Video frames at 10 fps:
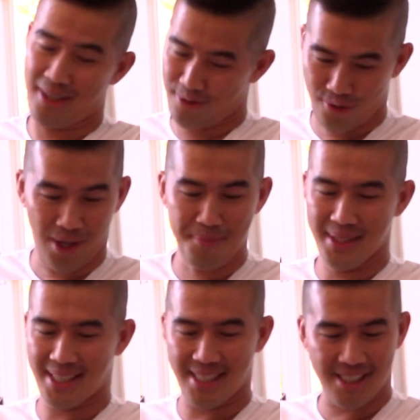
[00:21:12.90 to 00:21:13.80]
you want to be
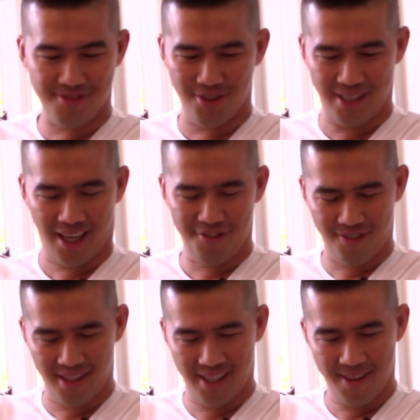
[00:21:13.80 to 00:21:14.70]
successful, you got to
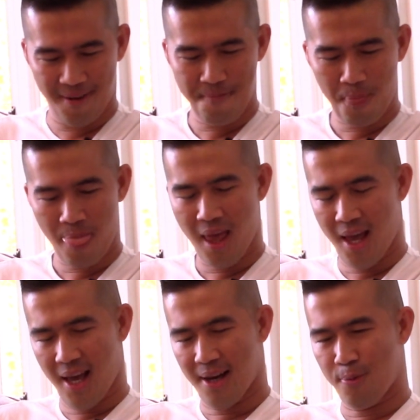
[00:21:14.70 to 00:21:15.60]
feel it.
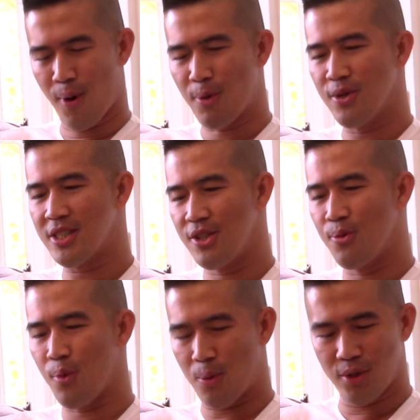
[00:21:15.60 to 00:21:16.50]
What
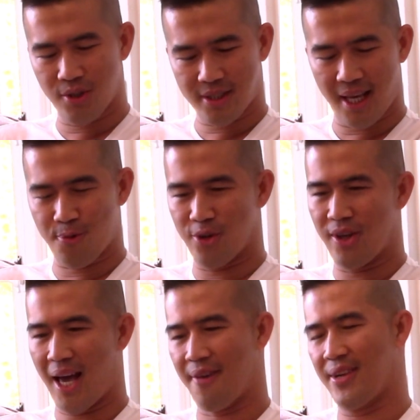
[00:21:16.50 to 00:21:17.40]
would you say when
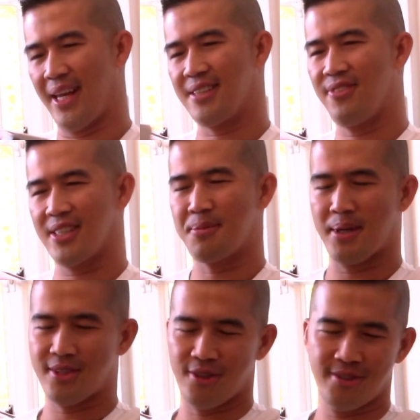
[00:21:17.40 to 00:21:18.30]
you have a Netflix special?